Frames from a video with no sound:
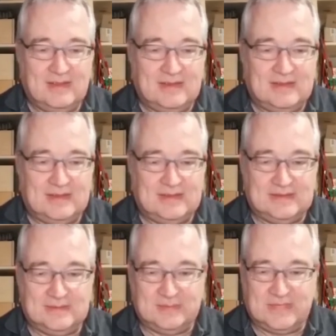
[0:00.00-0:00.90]

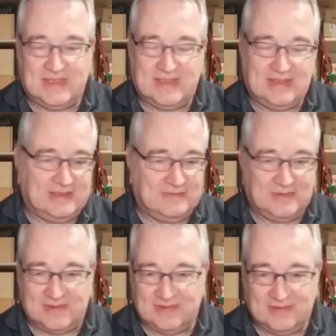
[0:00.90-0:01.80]
I'll have a
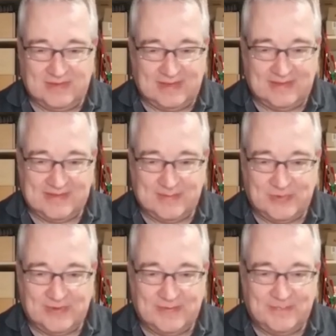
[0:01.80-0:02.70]
look into that at some
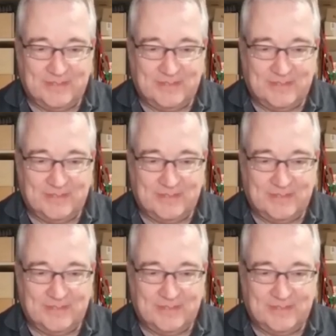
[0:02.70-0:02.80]
point.